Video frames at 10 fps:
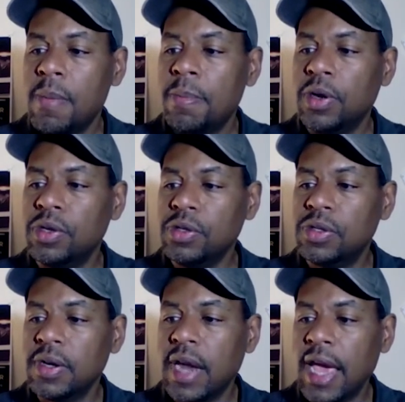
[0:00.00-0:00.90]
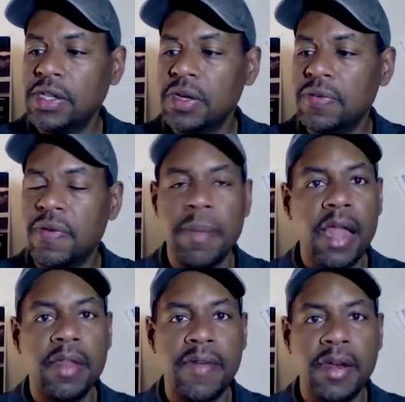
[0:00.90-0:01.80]
producer and agent from
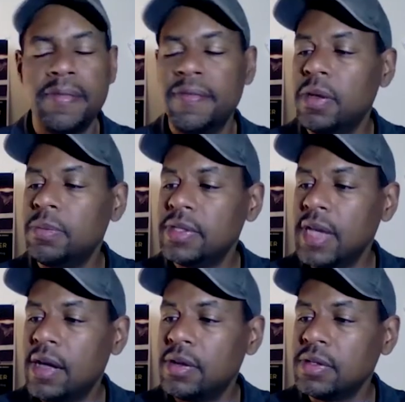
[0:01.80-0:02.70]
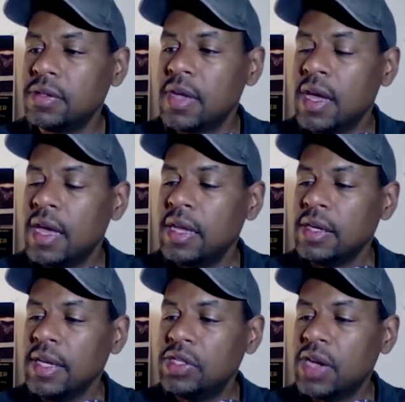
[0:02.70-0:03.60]
Elevated Film Sales;
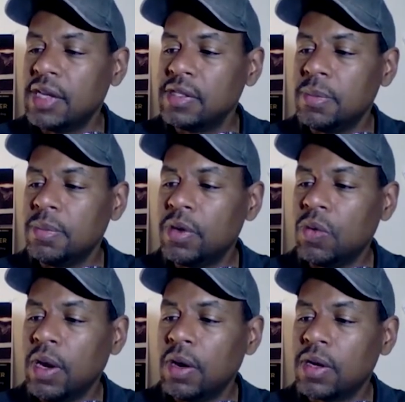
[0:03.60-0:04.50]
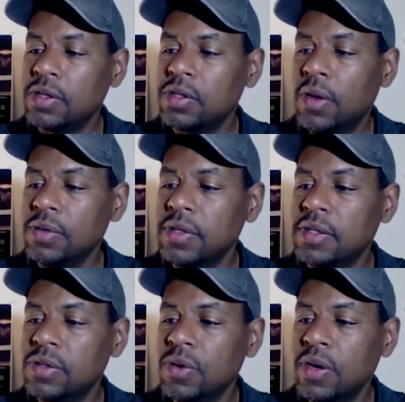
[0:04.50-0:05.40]
Lee Jessup, career consultant
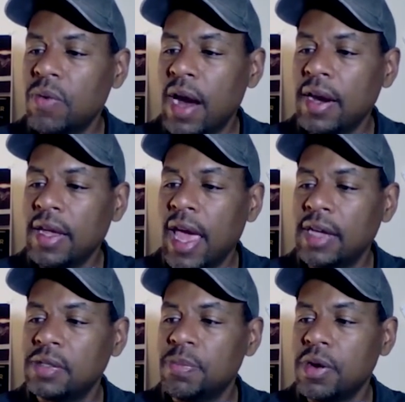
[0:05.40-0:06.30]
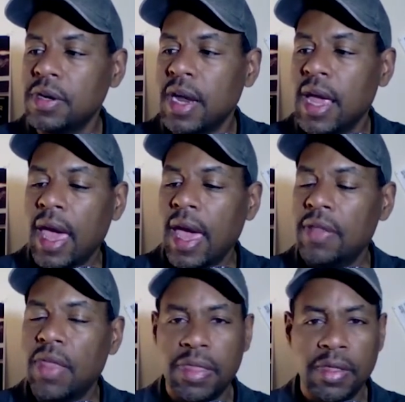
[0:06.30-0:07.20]
and screenwriting expert.
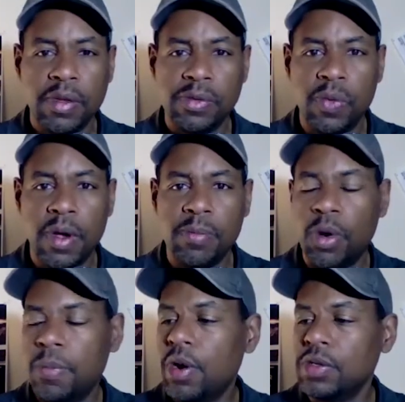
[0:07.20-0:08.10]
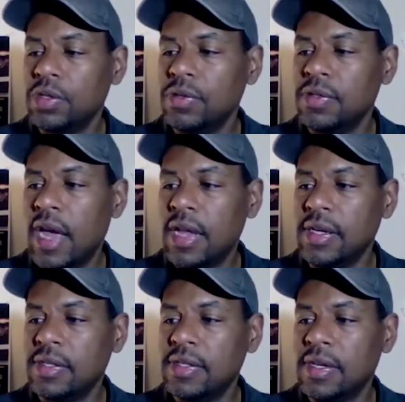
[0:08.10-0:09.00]
And I think there was one more person who's not
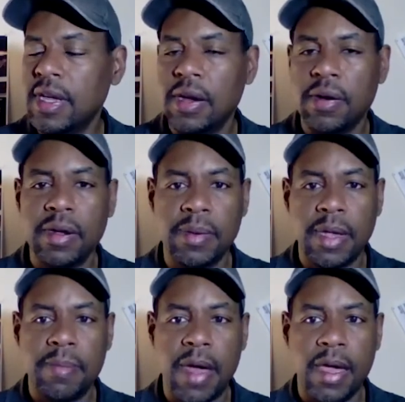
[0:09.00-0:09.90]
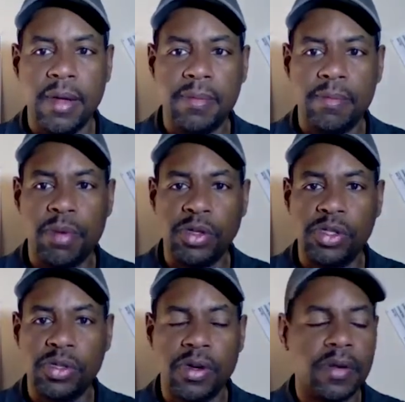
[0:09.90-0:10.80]
listed here in my
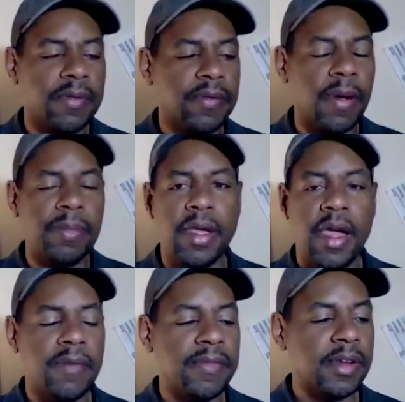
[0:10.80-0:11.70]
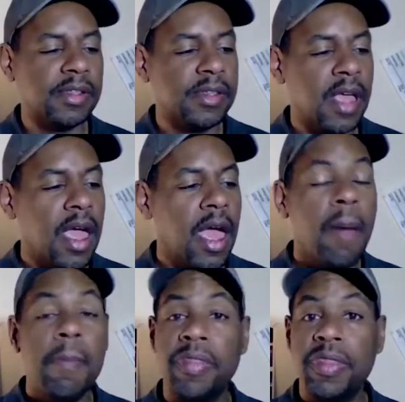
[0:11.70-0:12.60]
brochure from the conference.
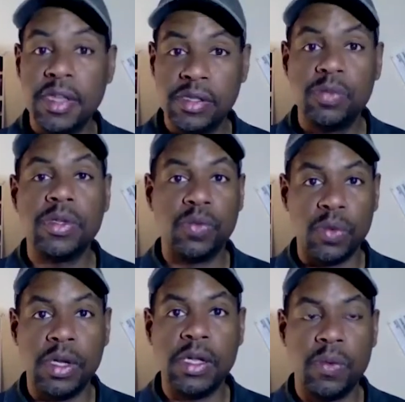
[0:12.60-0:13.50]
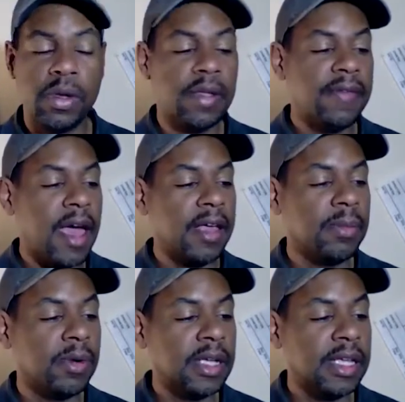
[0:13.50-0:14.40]
But this was really, really
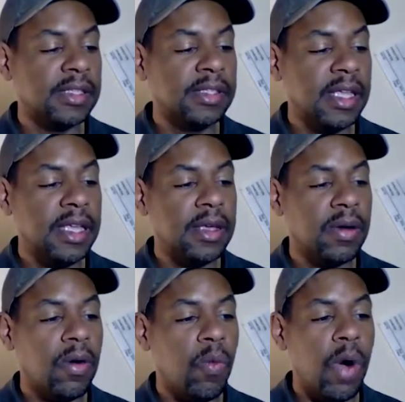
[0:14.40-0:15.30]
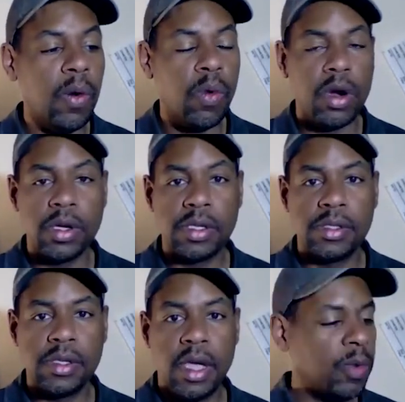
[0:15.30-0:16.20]
valuable in seeing what
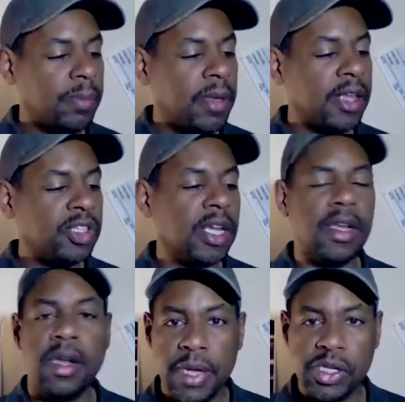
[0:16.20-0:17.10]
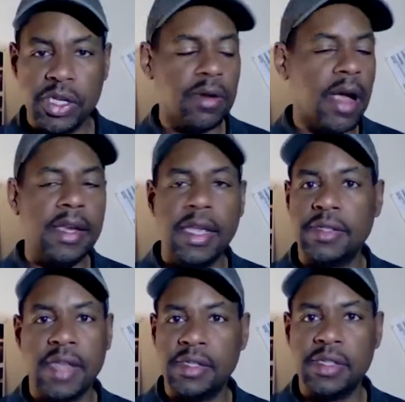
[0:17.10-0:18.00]
works when pitching your
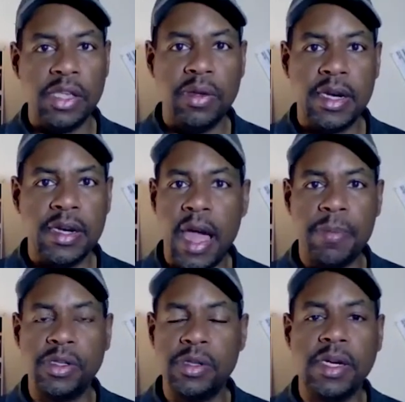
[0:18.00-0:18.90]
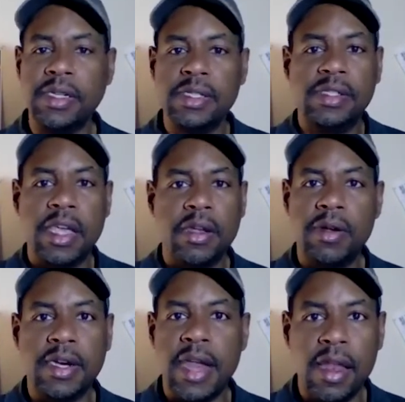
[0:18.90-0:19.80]
ideas. Like, say you get an opportunity, just say
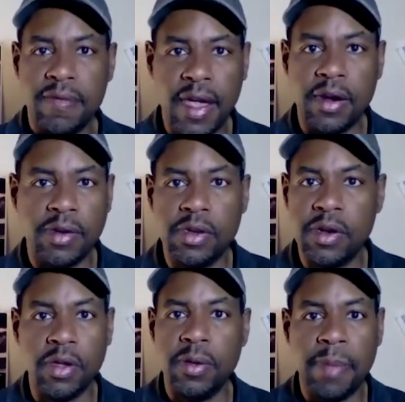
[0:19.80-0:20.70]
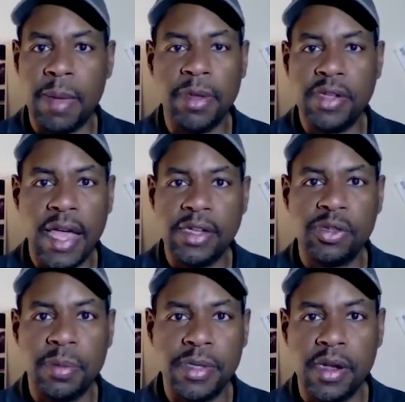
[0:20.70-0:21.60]
you're in an elevator, maybe you take a
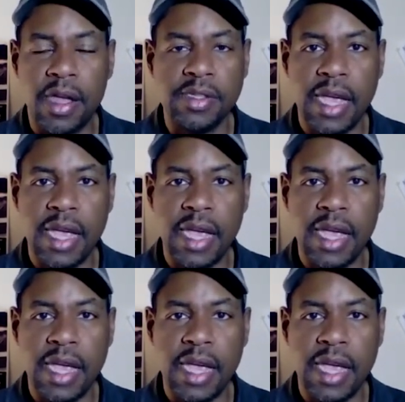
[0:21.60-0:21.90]
trip to Los